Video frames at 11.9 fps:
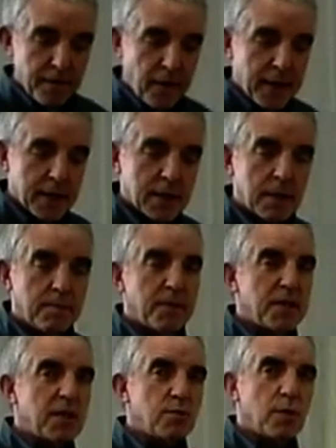friend,
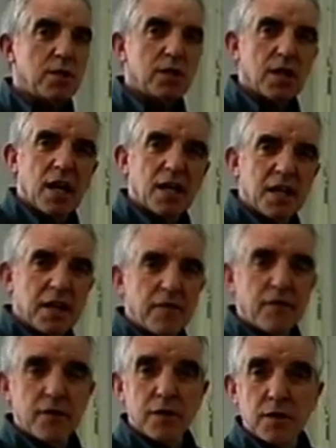but this one's slightly
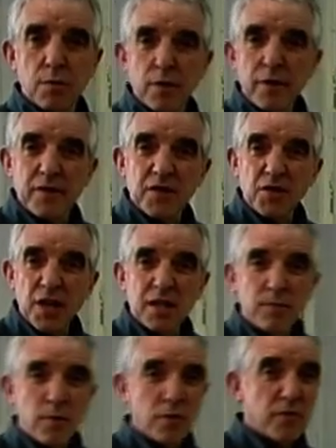different. We're at the
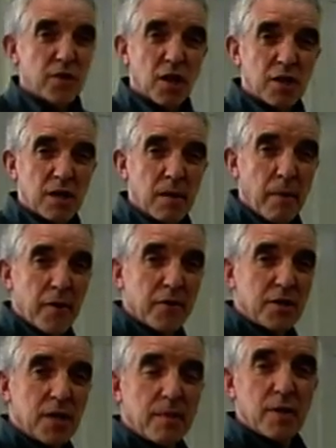Transport Research
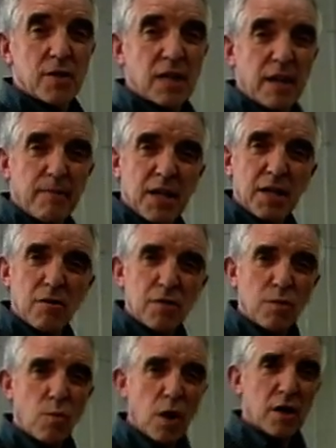Laboratory because they've been doing
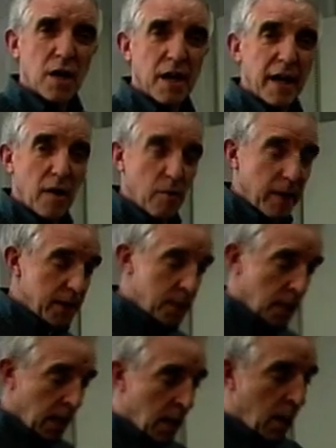some work on
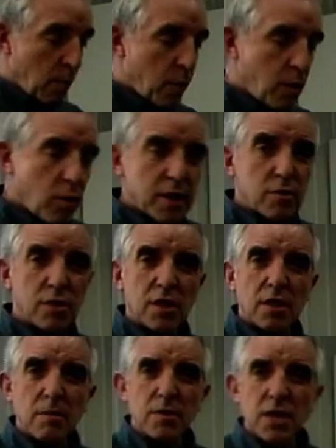helmets. We're all used to
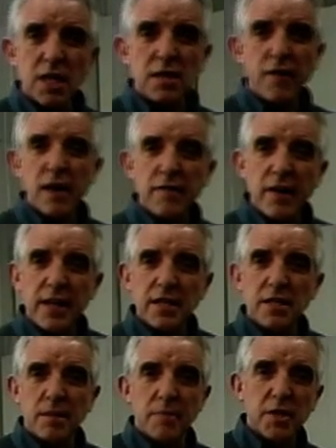
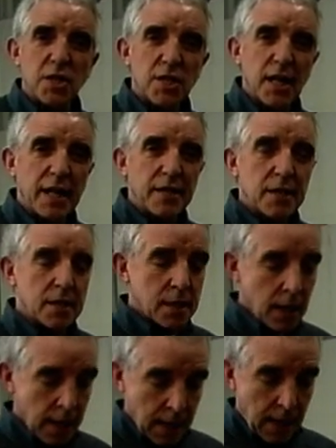6658, the British standard,
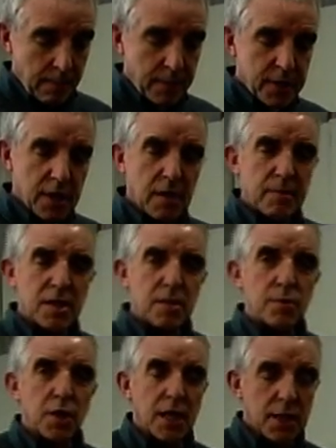but there's going to be
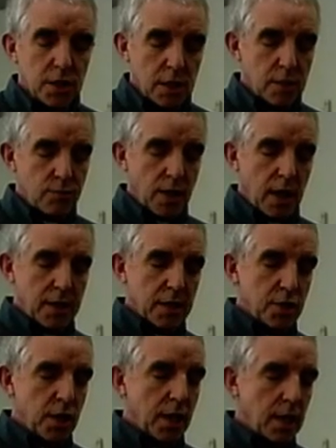some changes
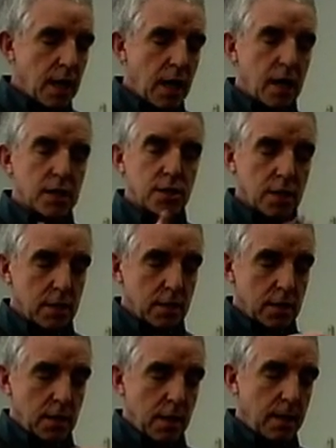regarding chin guards
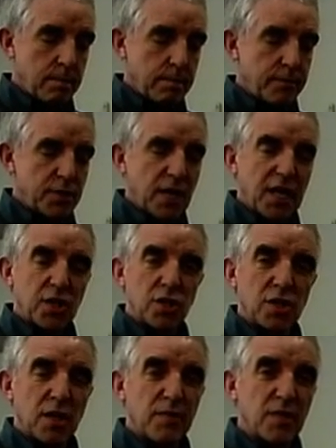and
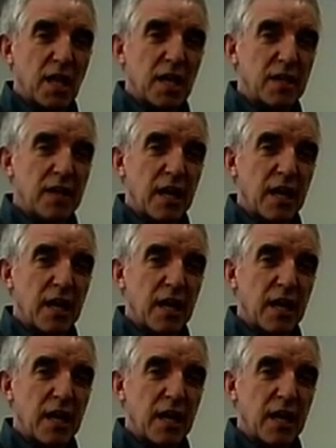projections on the side of